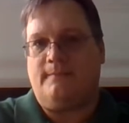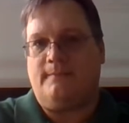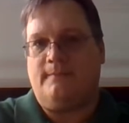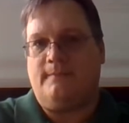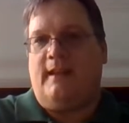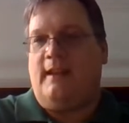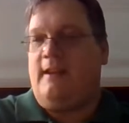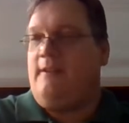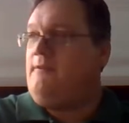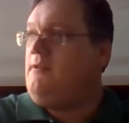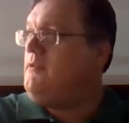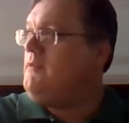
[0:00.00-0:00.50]
I
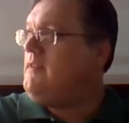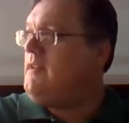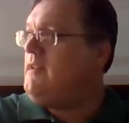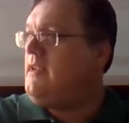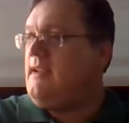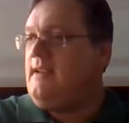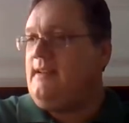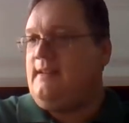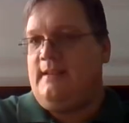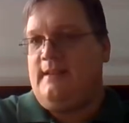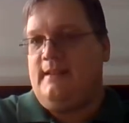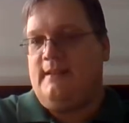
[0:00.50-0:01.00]
gave you an
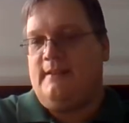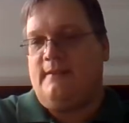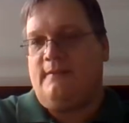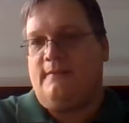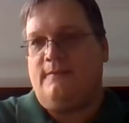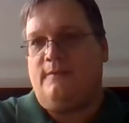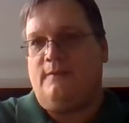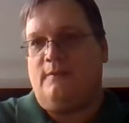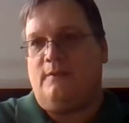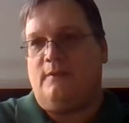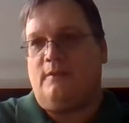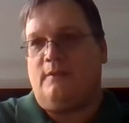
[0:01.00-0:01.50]
idea
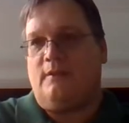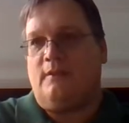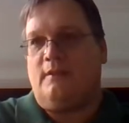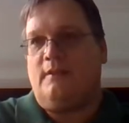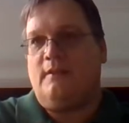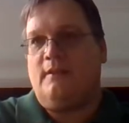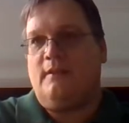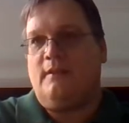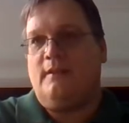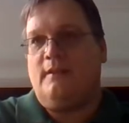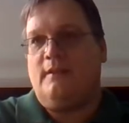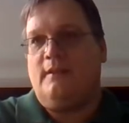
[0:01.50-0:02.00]

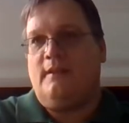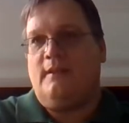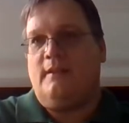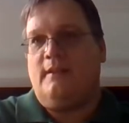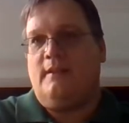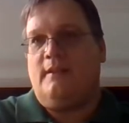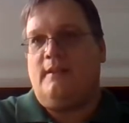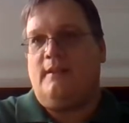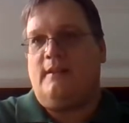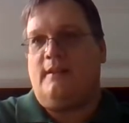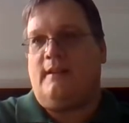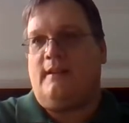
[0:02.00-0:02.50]
for
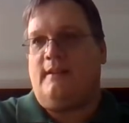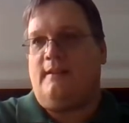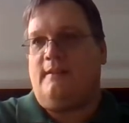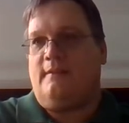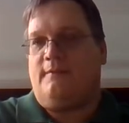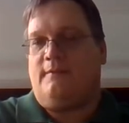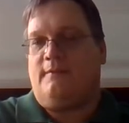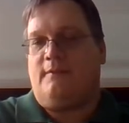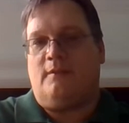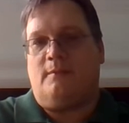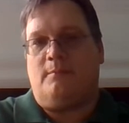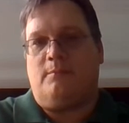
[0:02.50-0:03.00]

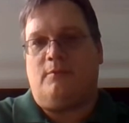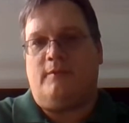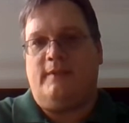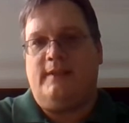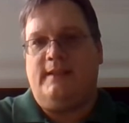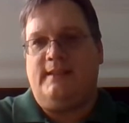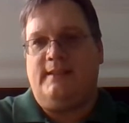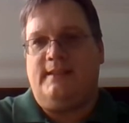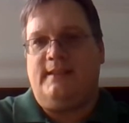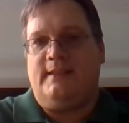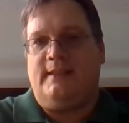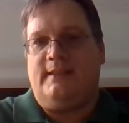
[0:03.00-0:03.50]
a
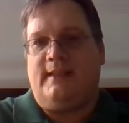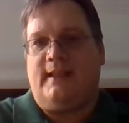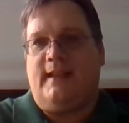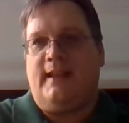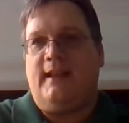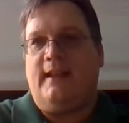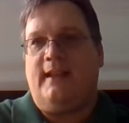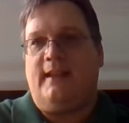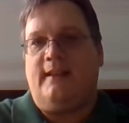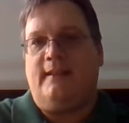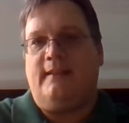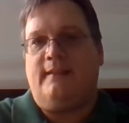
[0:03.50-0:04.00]
breezy
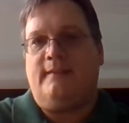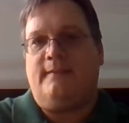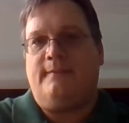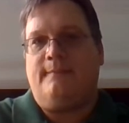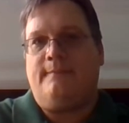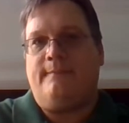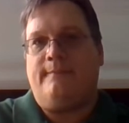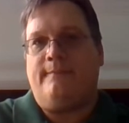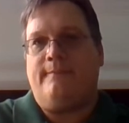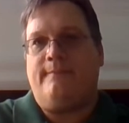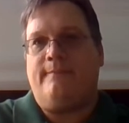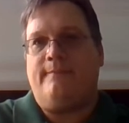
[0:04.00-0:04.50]
day.
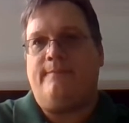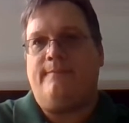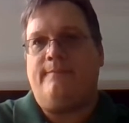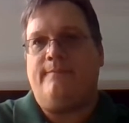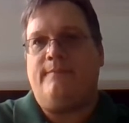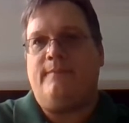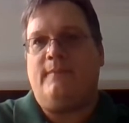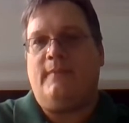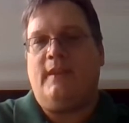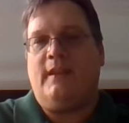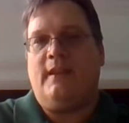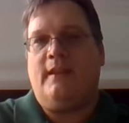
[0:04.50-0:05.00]

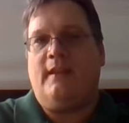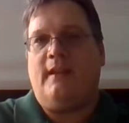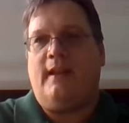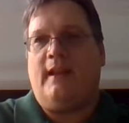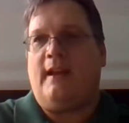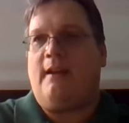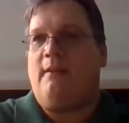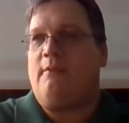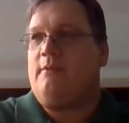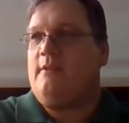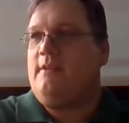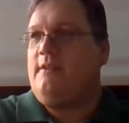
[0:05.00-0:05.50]

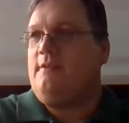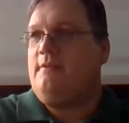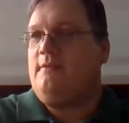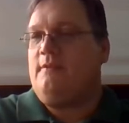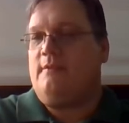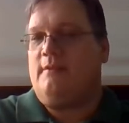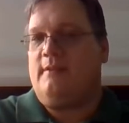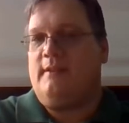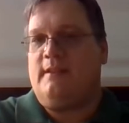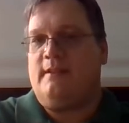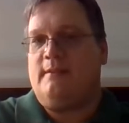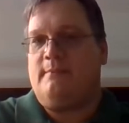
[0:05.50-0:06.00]
How are you
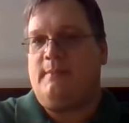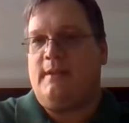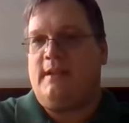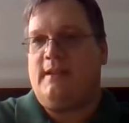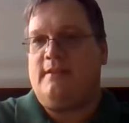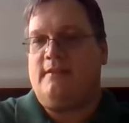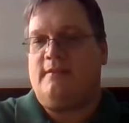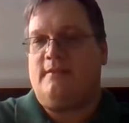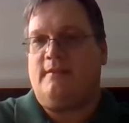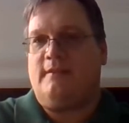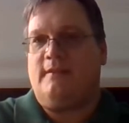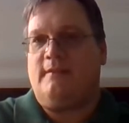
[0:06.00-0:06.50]
going to
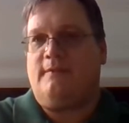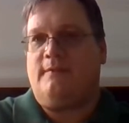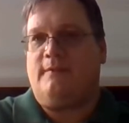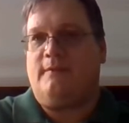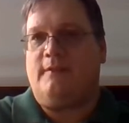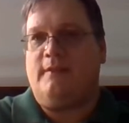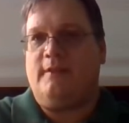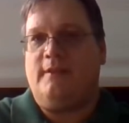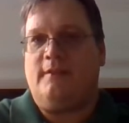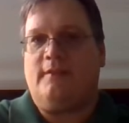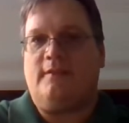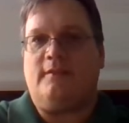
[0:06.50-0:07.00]
measure it
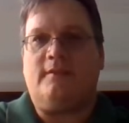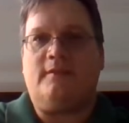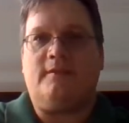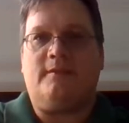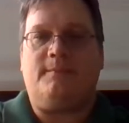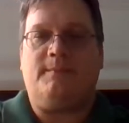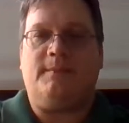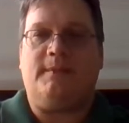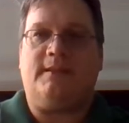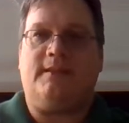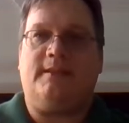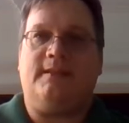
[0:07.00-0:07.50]
for your
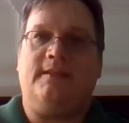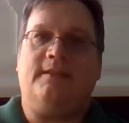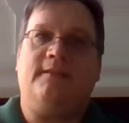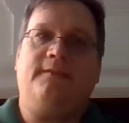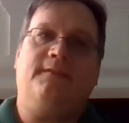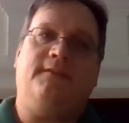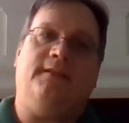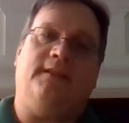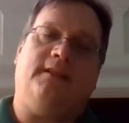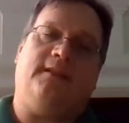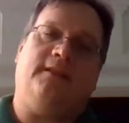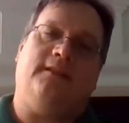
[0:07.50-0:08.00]

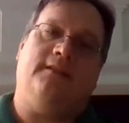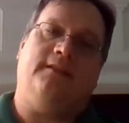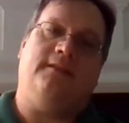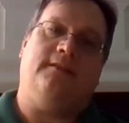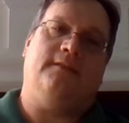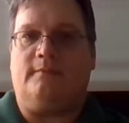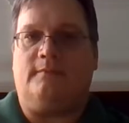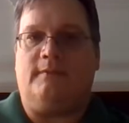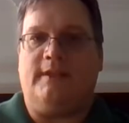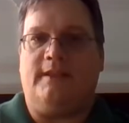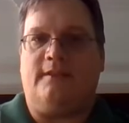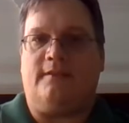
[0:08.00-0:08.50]
specific
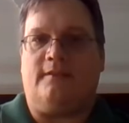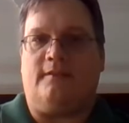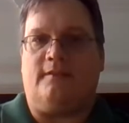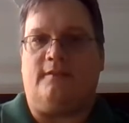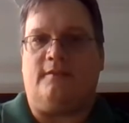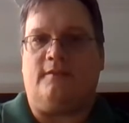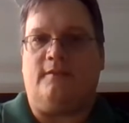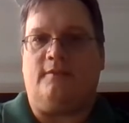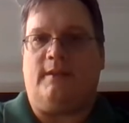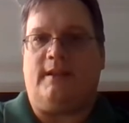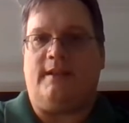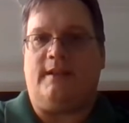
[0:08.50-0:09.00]

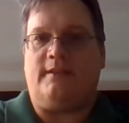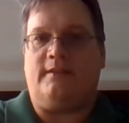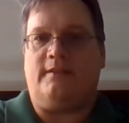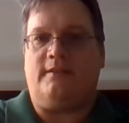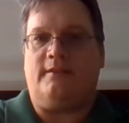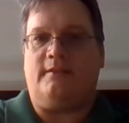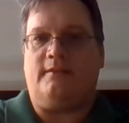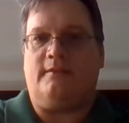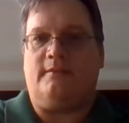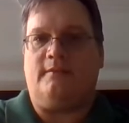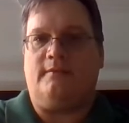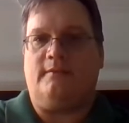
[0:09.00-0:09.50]
research
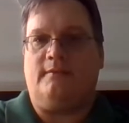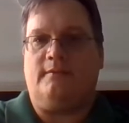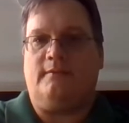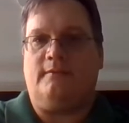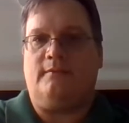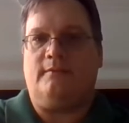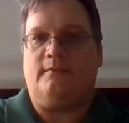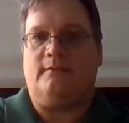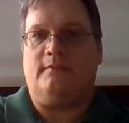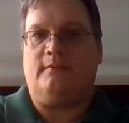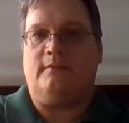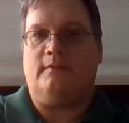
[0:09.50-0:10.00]
question?
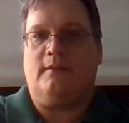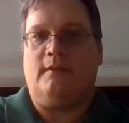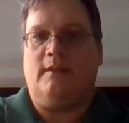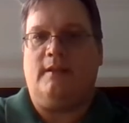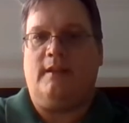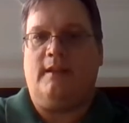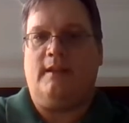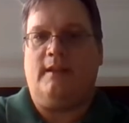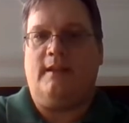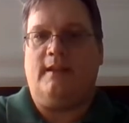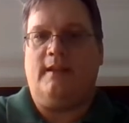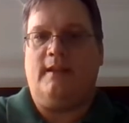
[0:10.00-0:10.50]

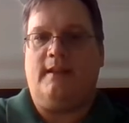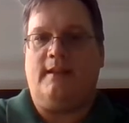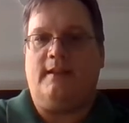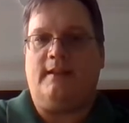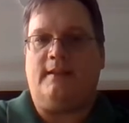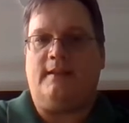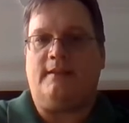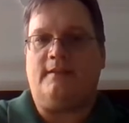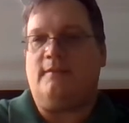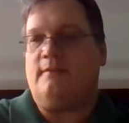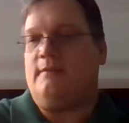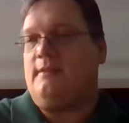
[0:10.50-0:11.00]
And
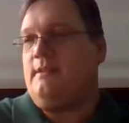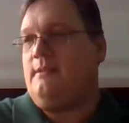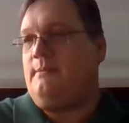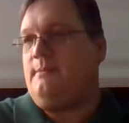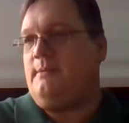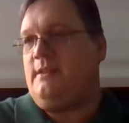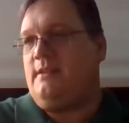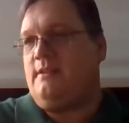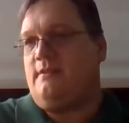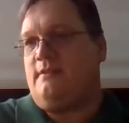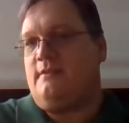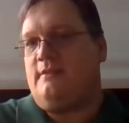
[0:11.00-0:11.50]
that's going to
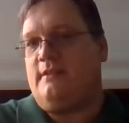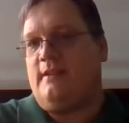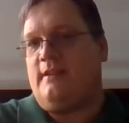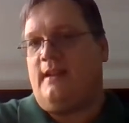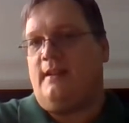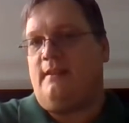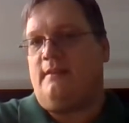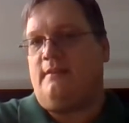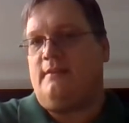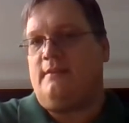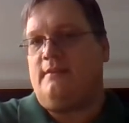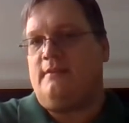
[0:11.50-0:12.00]
be your
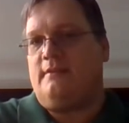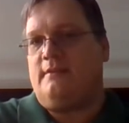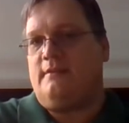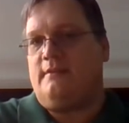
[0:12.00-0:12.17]
challenge.